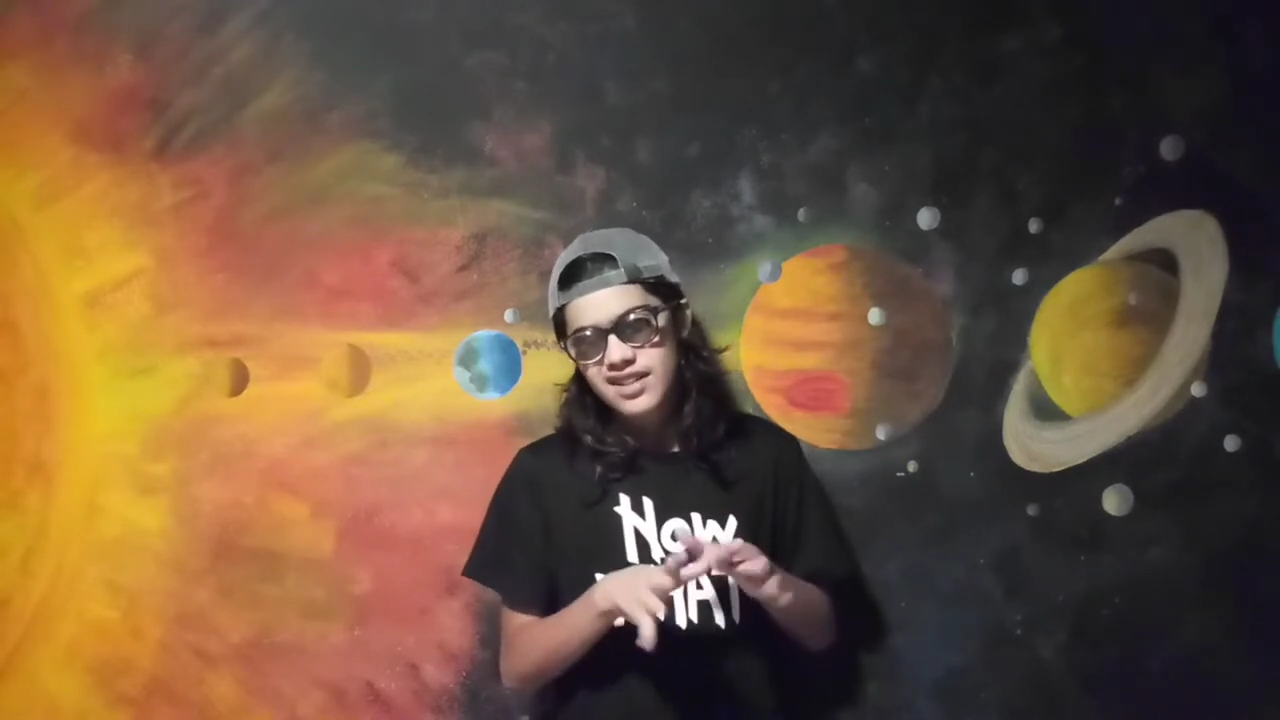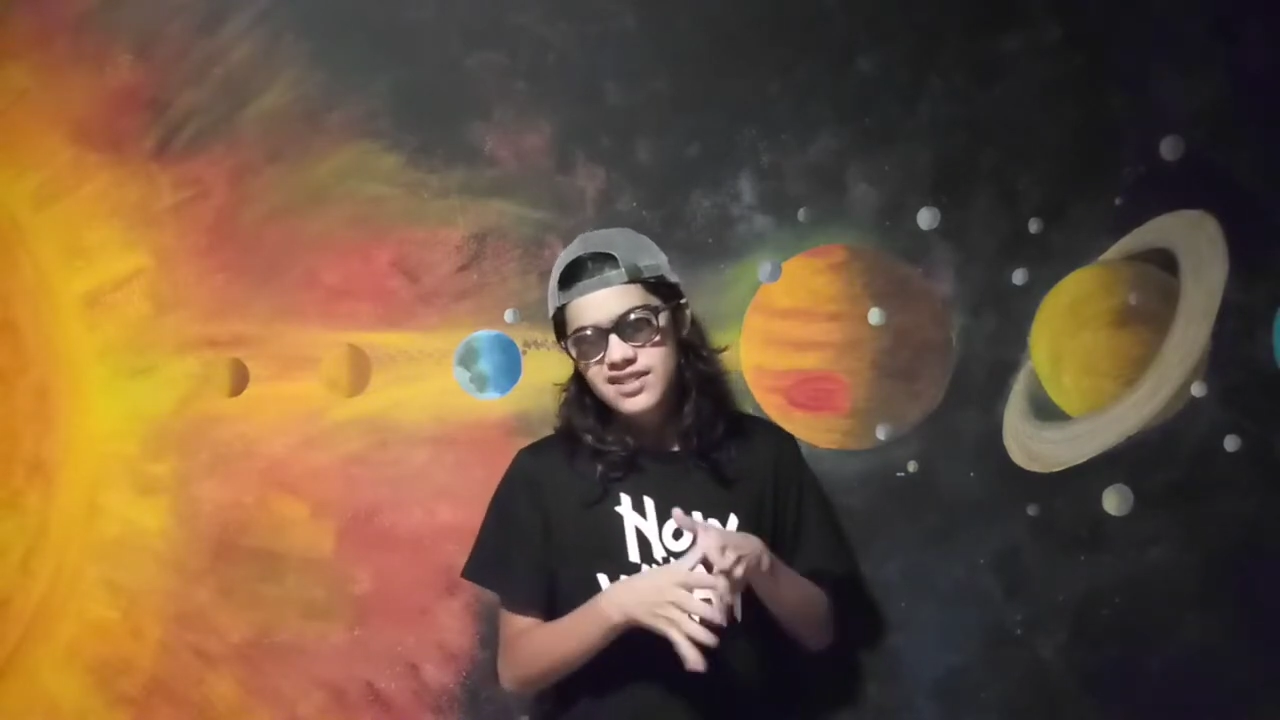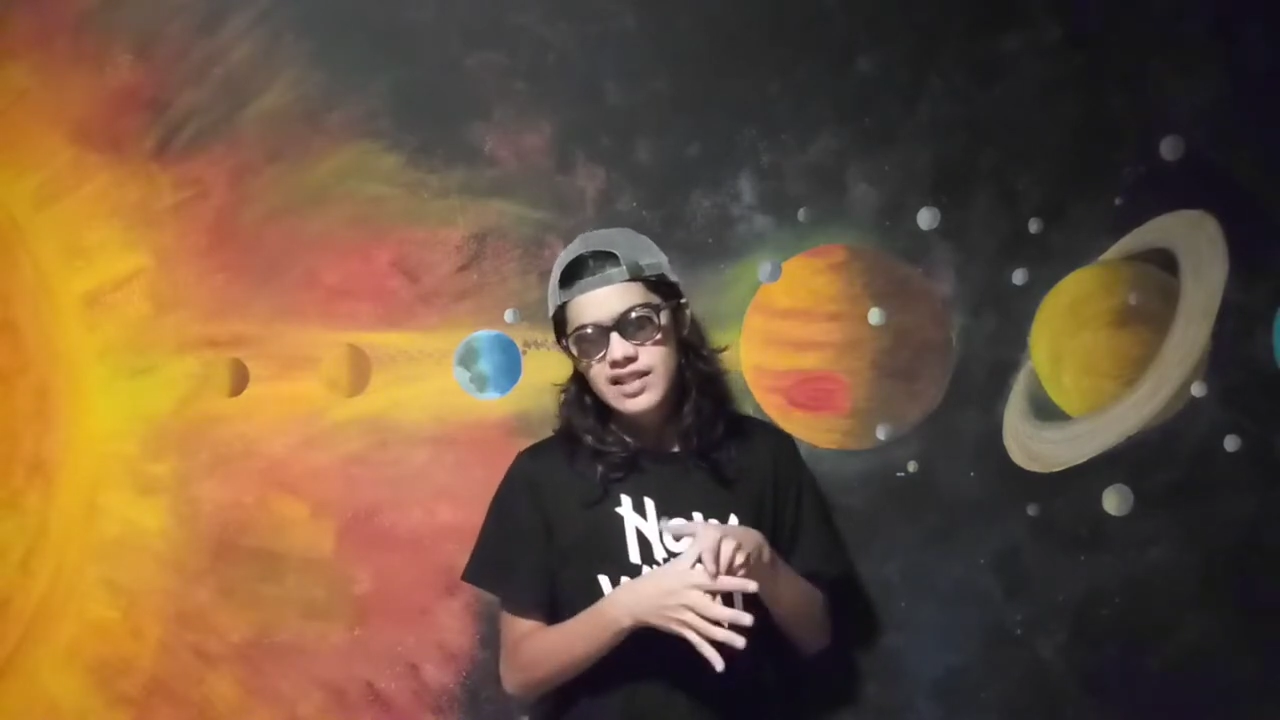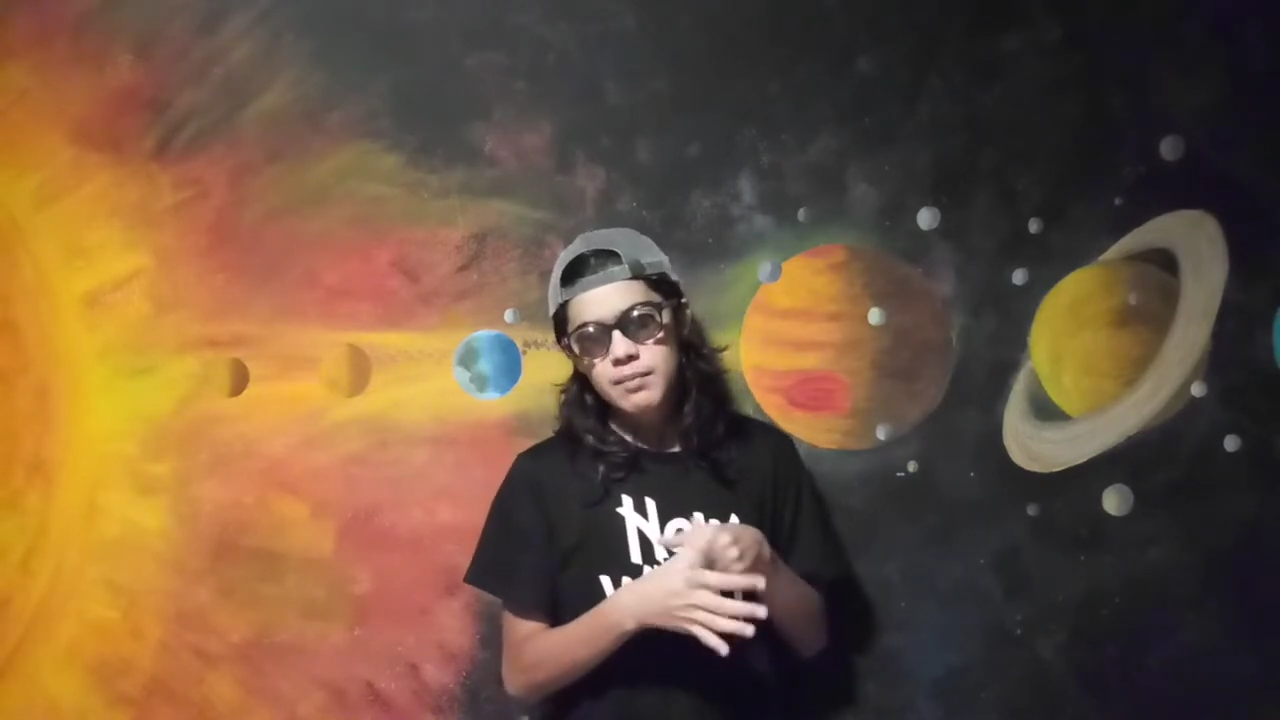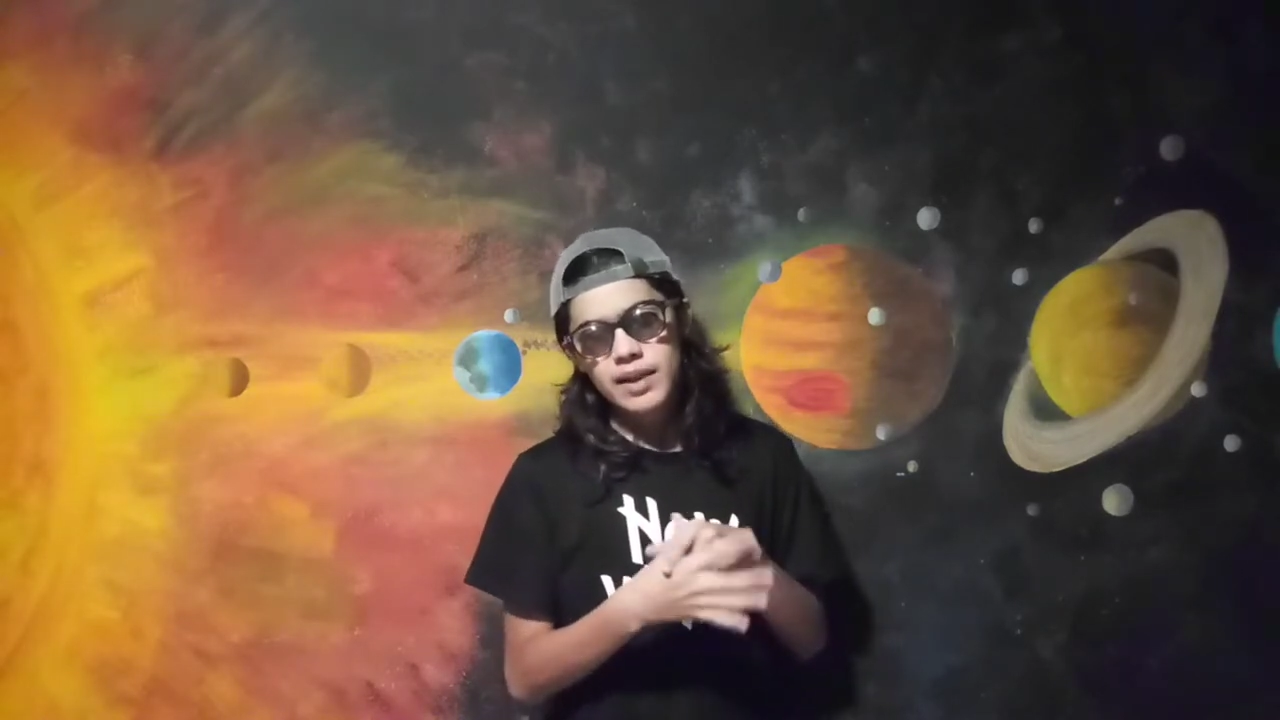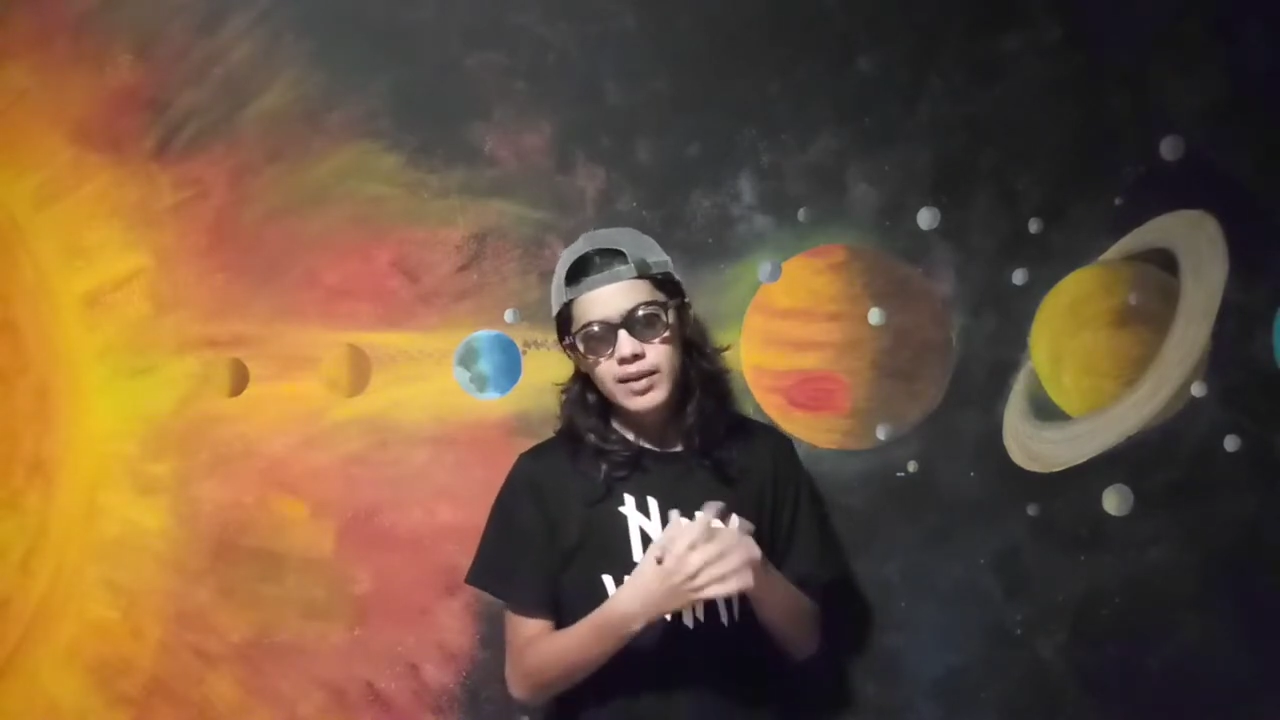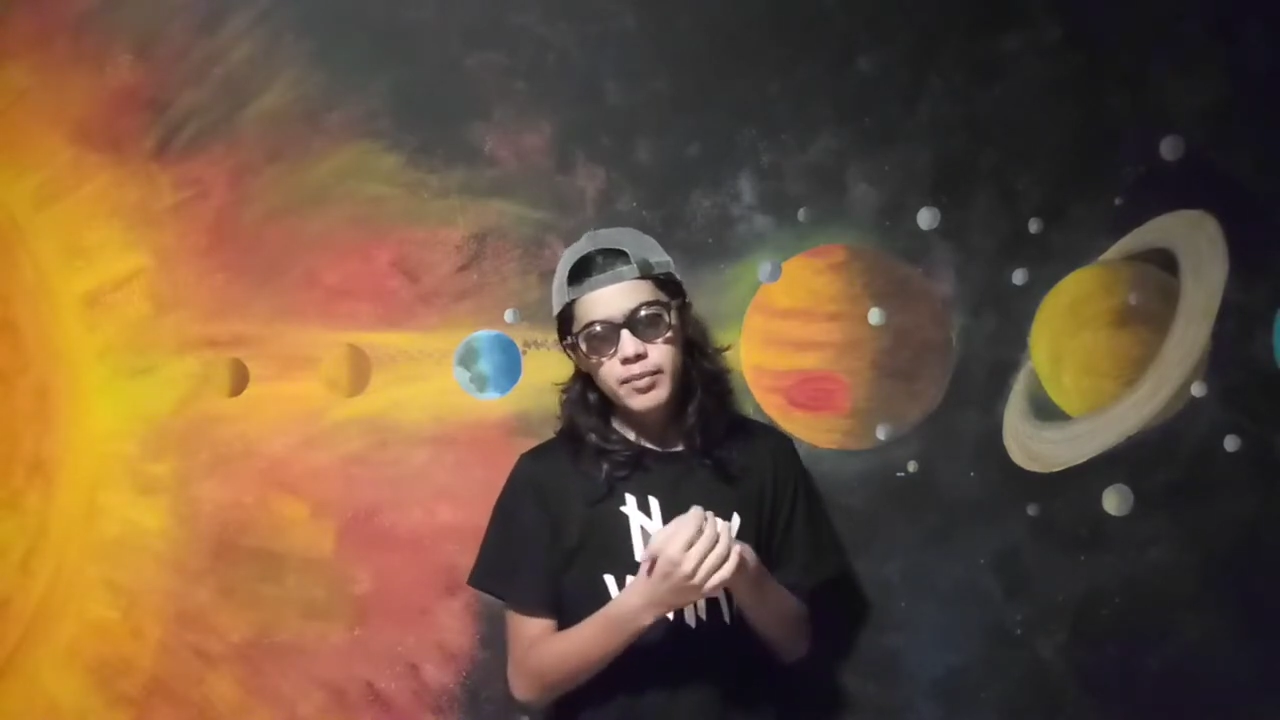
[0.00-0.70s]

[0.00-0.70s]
So then many